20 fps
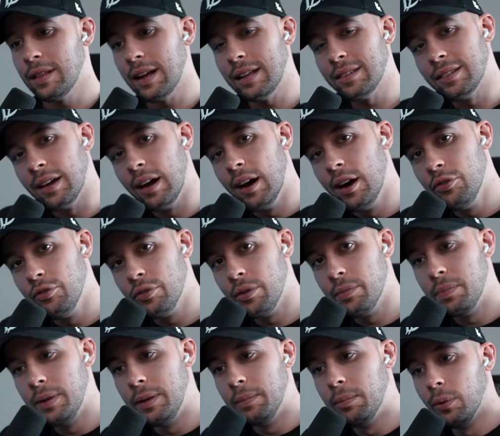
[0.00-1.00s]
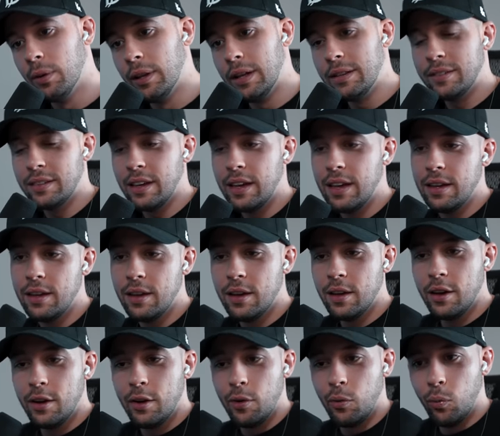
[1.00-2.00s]
that's one hundred people. Let's say
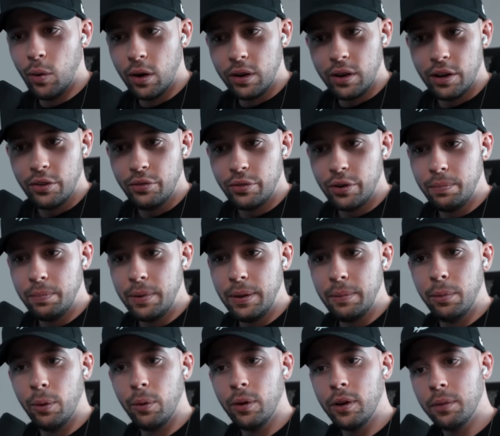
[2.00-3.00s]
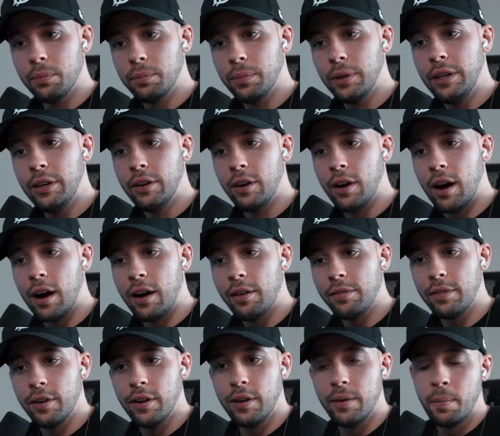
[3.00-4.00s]
one hundred people complete your
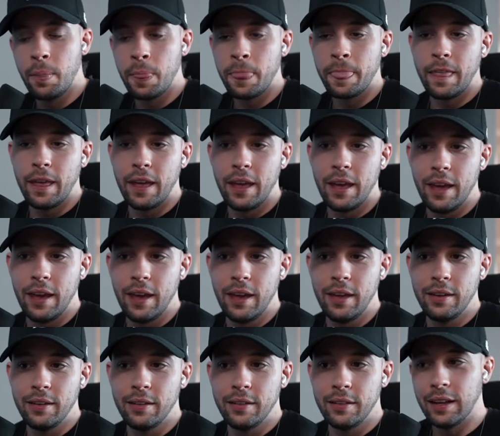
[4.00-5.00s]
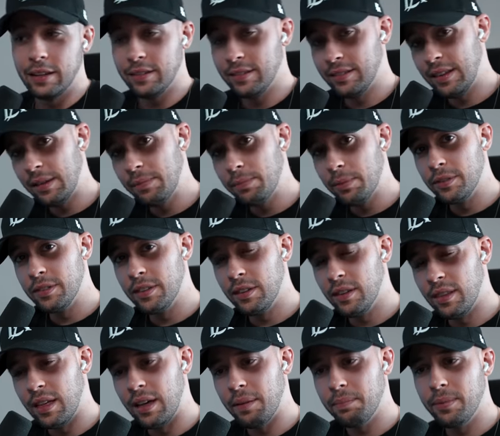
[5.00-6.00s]
offer. And that's ten percent
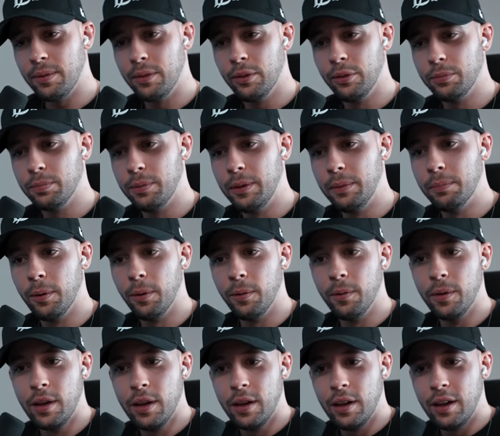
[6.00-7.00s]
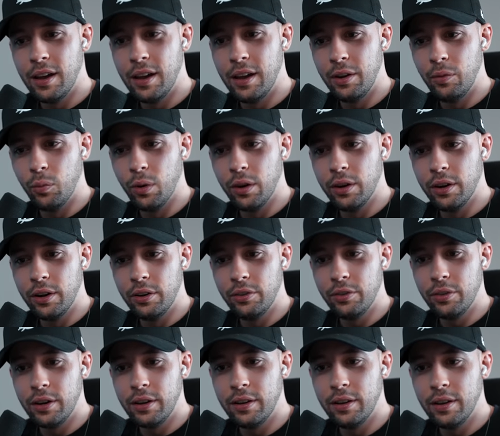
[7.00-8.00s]
of that, those people, and one
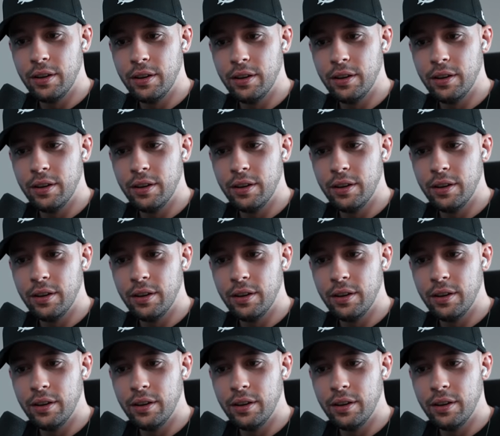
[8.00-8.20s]
hundred